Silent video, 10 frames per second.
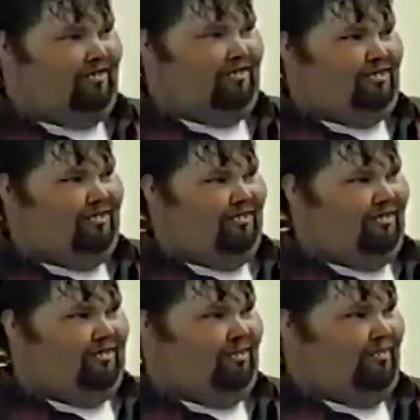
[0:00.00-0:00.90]
What is
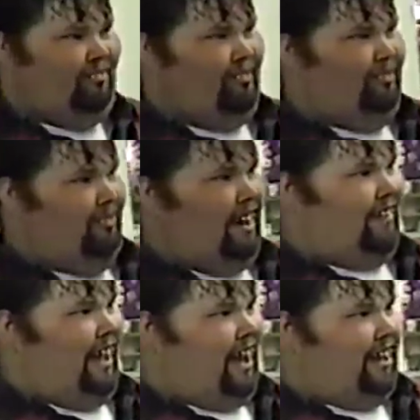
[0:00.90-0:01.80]
this about? My
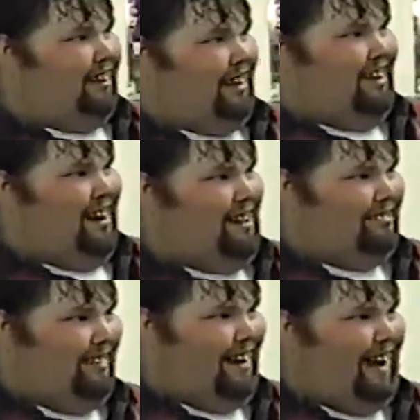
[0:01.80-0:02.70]
dad, he's in
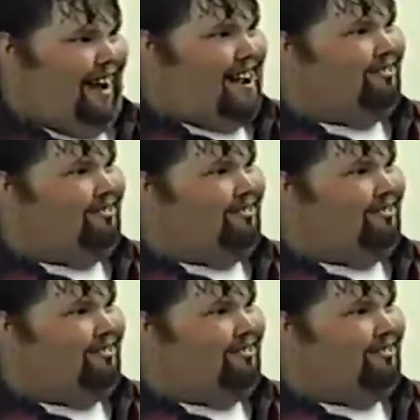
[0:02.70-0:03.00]
Iraq.